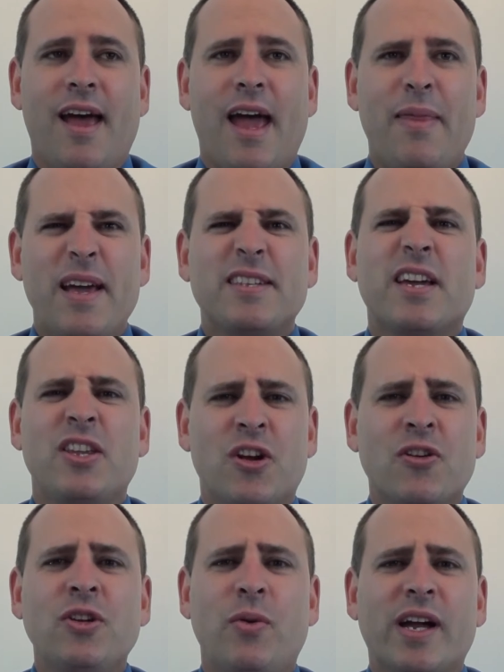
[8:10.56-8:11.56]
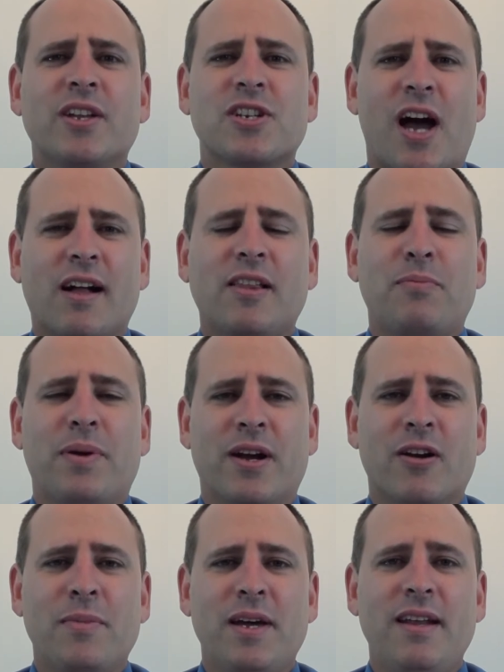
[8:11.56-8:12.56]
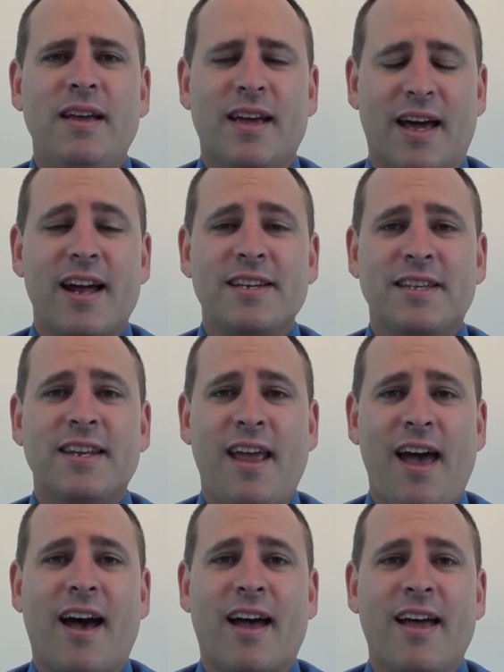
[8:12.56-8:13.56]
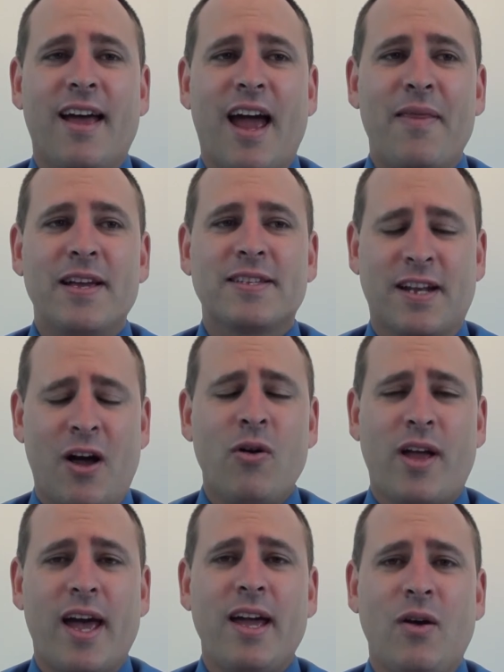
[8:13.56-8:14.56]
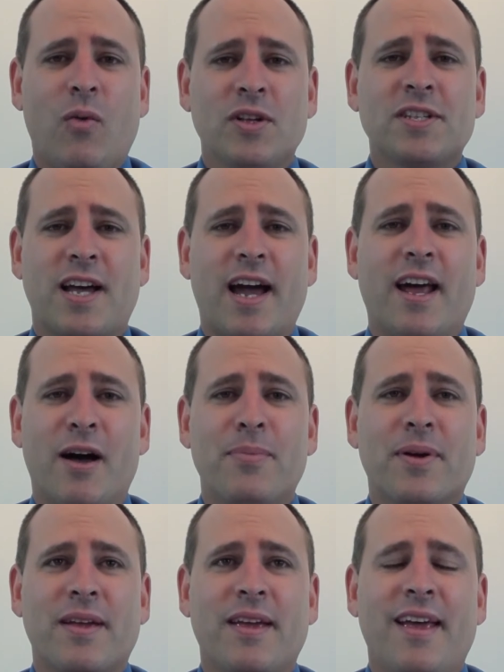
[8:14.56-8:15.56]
And they said, you're doing a chocolate pyramid? And I said, yeah. And they said, okay, we'll sign up.